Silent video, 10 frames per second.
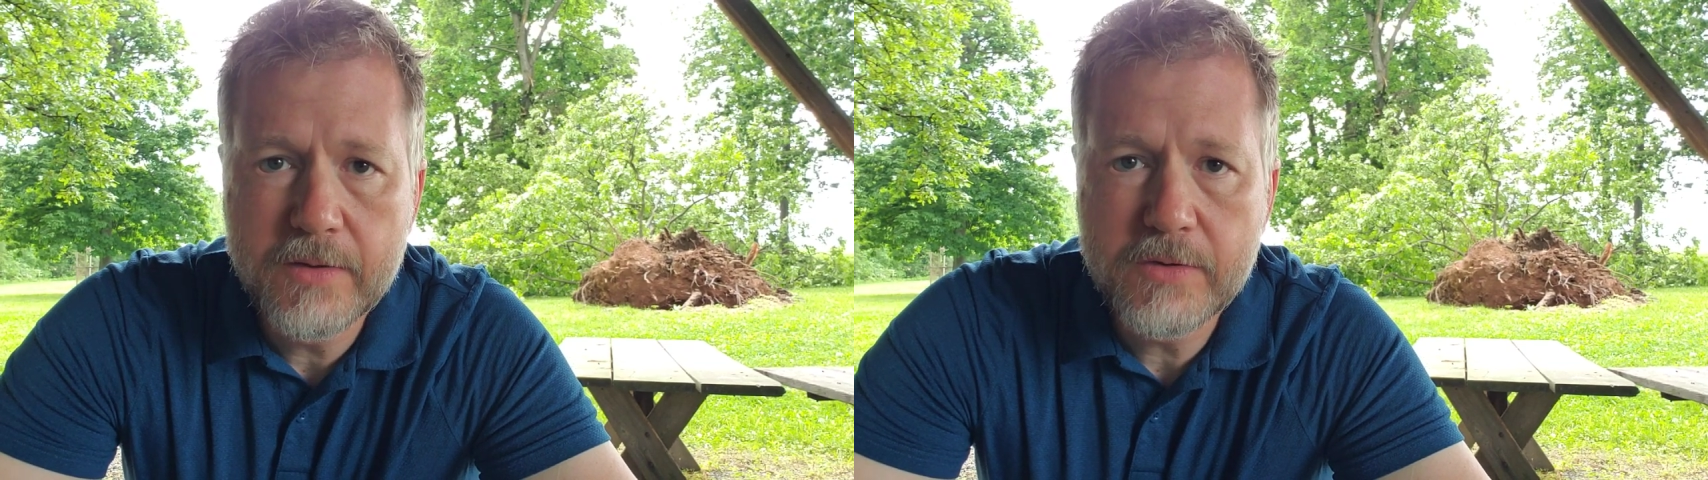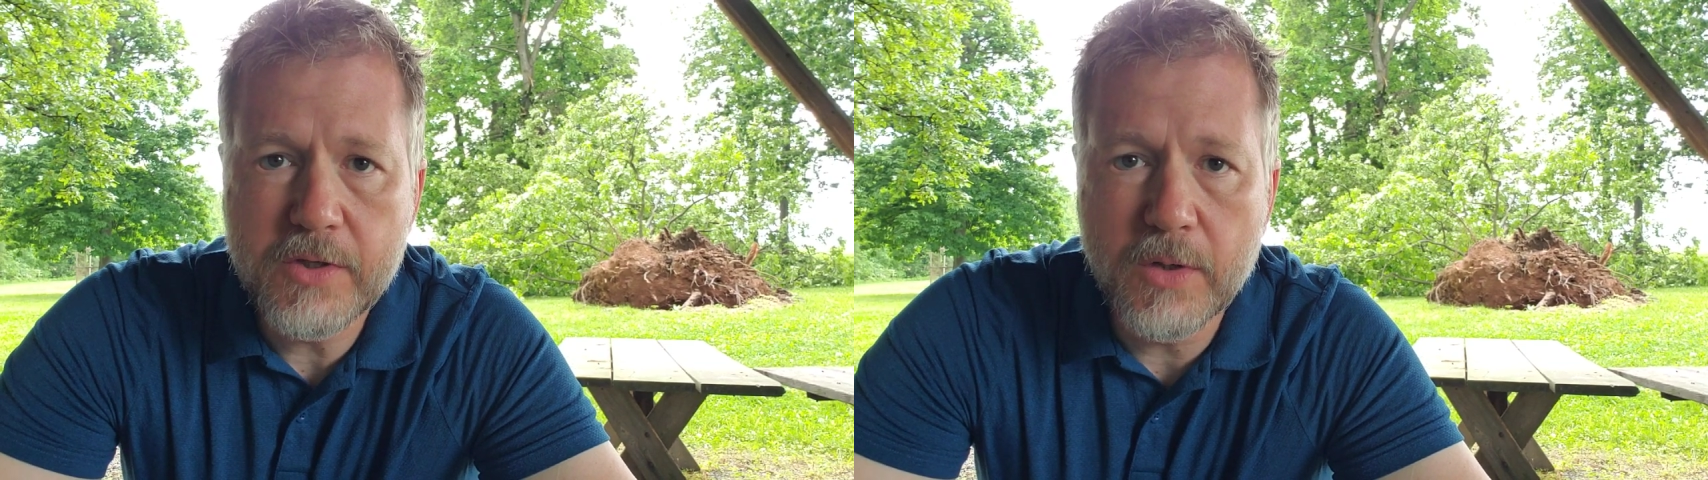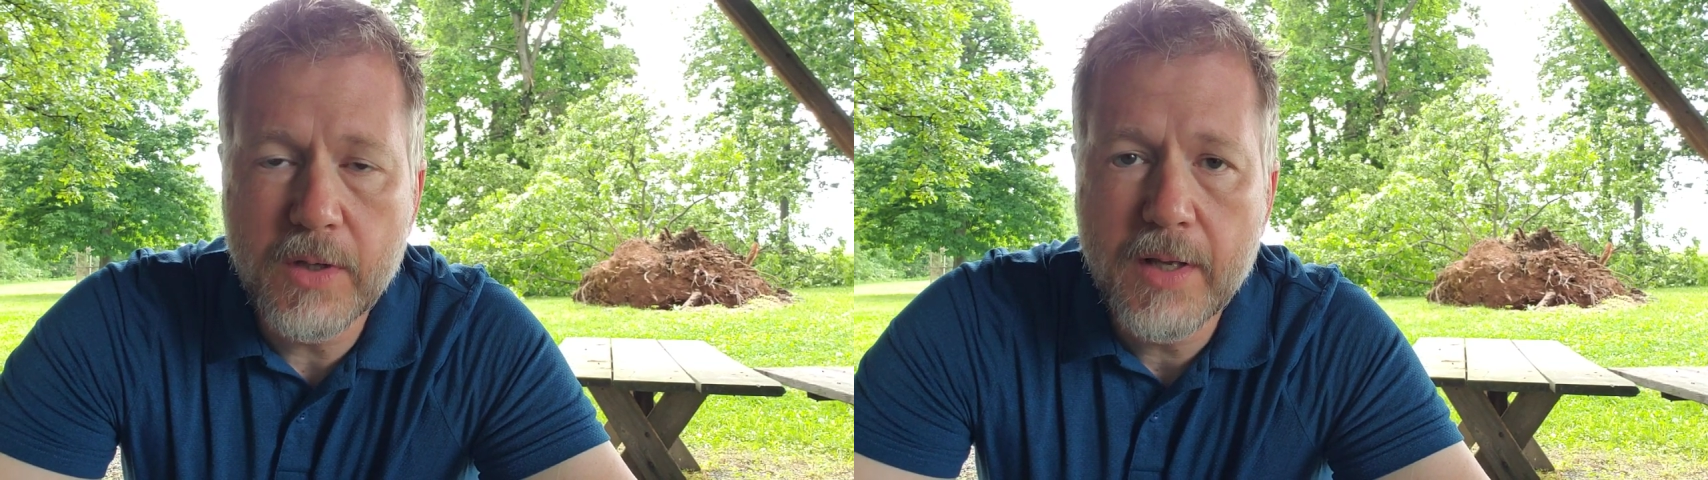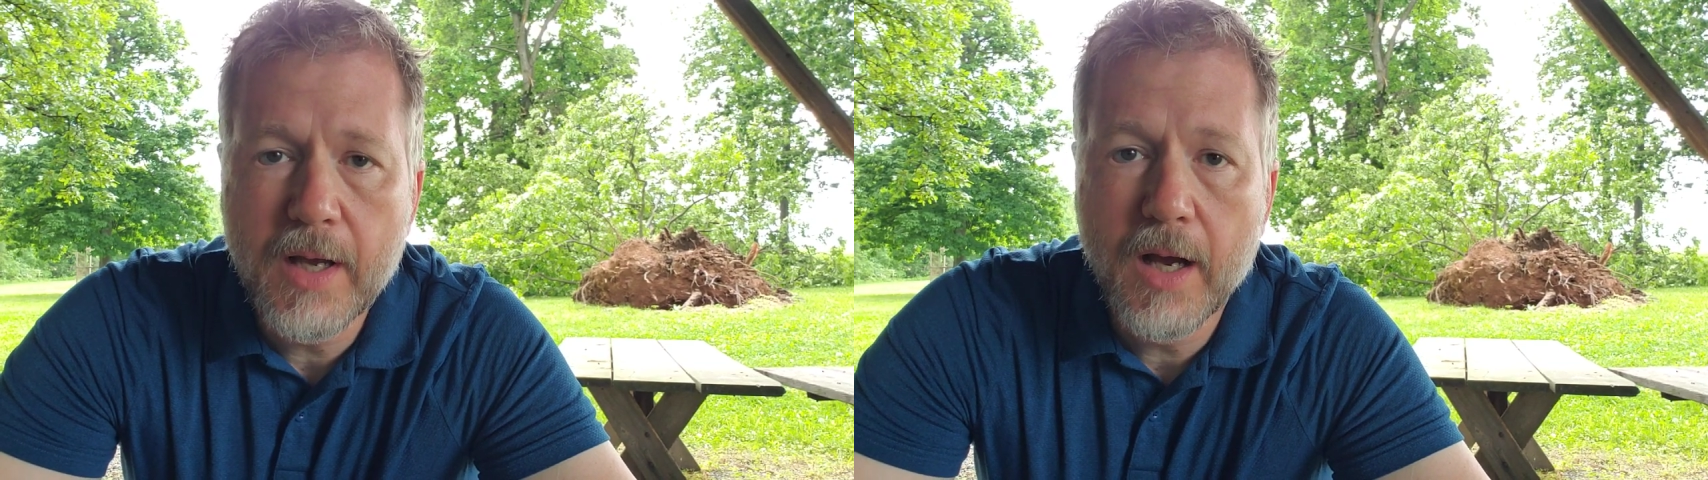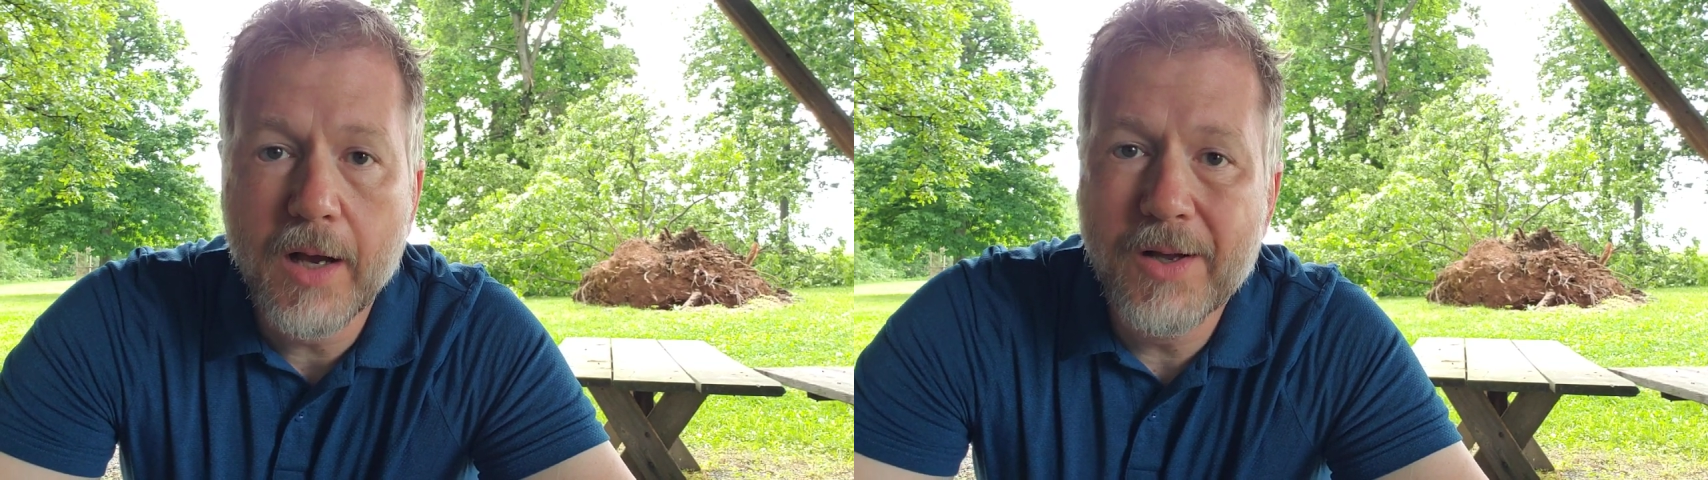So,
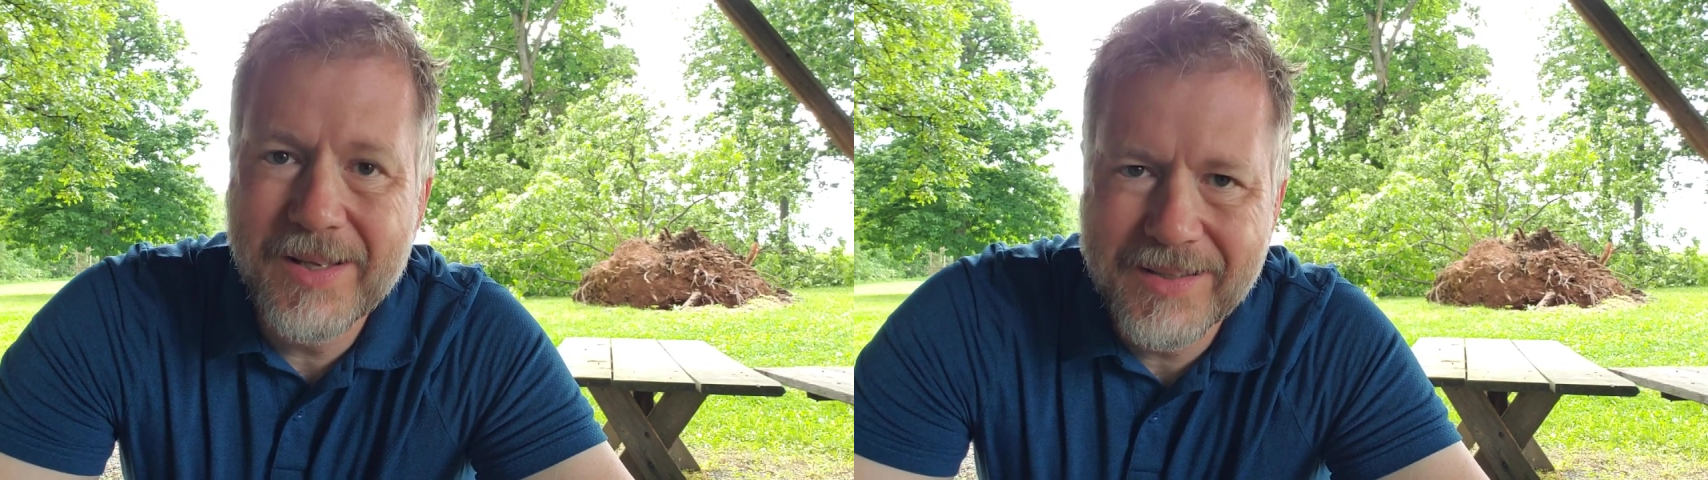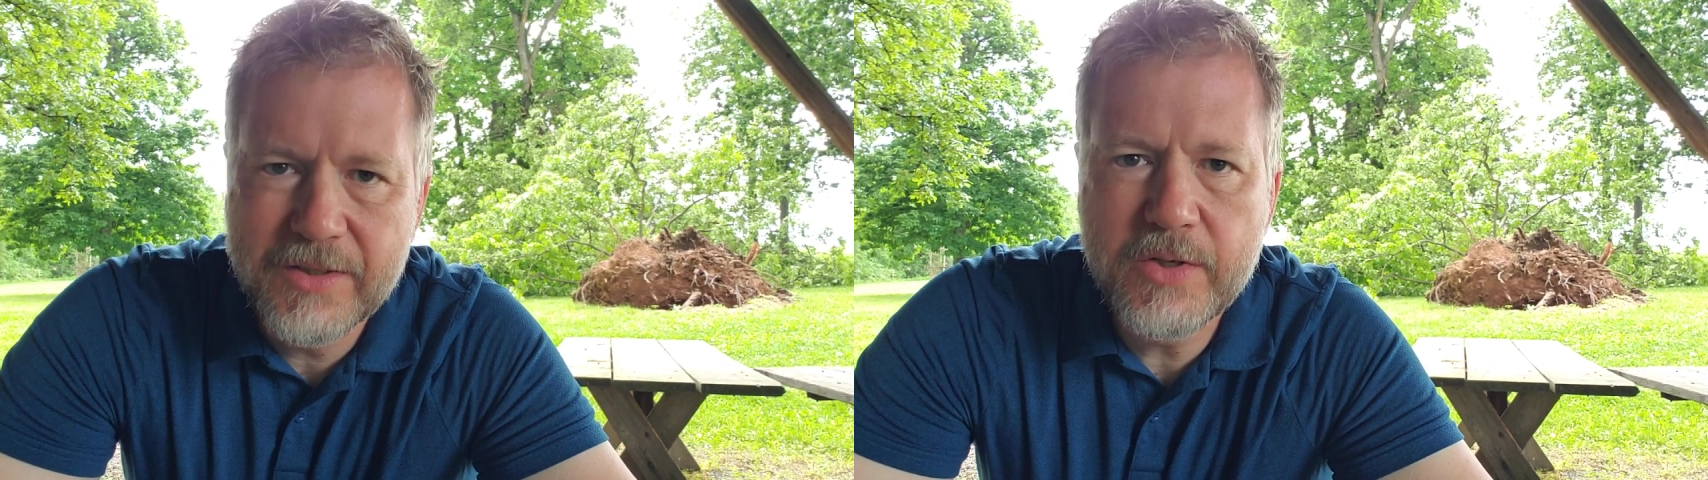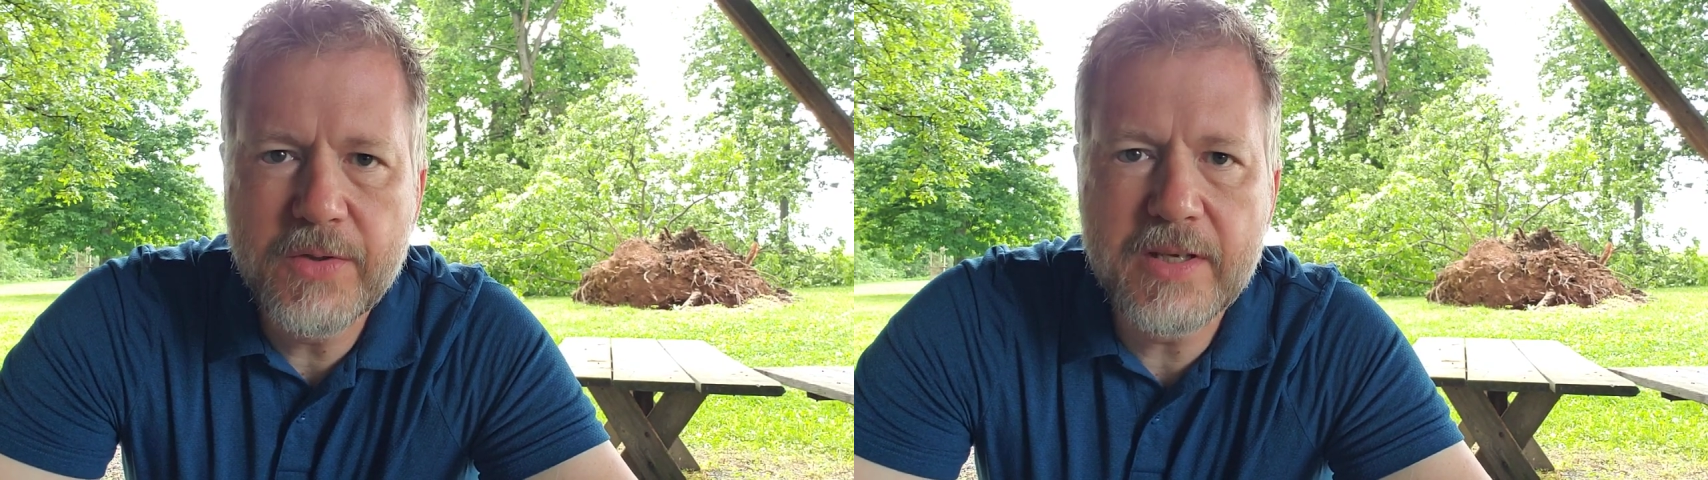two